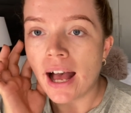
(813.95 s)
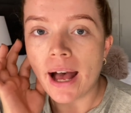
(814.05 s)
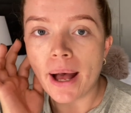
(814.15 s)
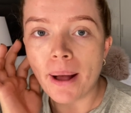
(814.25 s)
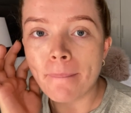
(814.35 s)

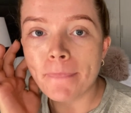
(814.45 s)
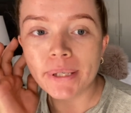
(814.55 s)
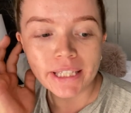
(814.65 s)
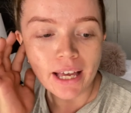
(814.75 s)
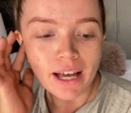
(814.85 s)
Um,
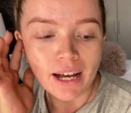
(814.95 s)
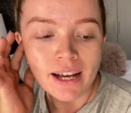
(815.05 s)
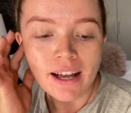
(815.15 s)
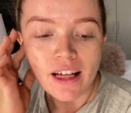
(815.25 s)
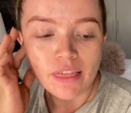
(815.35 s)
but yeah,
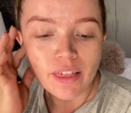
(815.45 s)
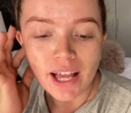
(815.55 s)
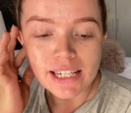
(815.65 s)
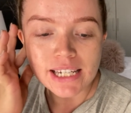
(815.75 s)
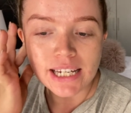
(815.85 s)

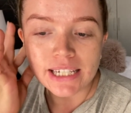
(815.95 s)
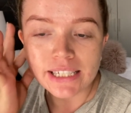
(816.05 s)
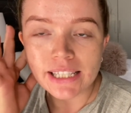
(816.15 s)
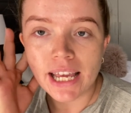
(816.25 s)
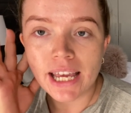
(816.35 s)
that
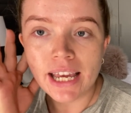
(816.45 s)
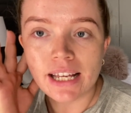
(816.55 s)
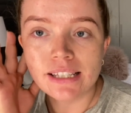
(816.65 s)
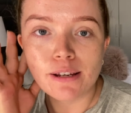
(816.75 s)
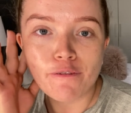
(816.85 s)
is
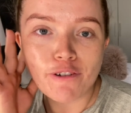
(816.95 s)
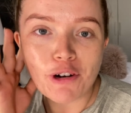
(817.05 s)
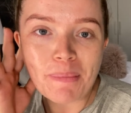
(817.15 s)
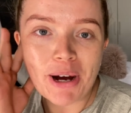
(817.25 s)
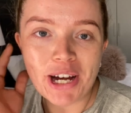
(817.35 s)
it for
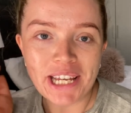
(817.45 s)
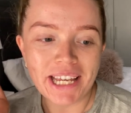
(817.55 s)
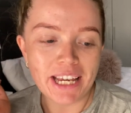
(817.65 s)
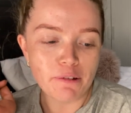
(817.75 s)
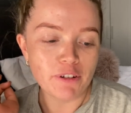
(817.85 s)
my
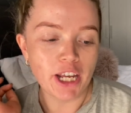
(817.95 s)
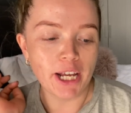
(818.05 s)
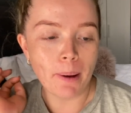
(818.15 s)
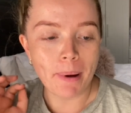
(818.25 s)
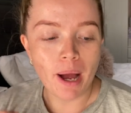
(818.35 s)

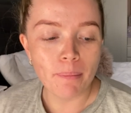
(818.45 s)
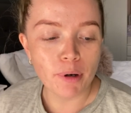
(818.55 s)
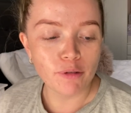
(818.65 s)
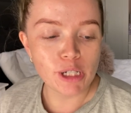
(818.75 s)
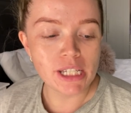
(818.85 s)
evening pamper
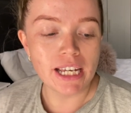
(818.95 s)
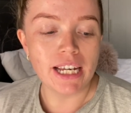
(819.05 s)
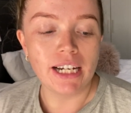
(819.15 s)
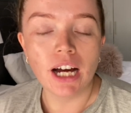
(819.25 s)
routine.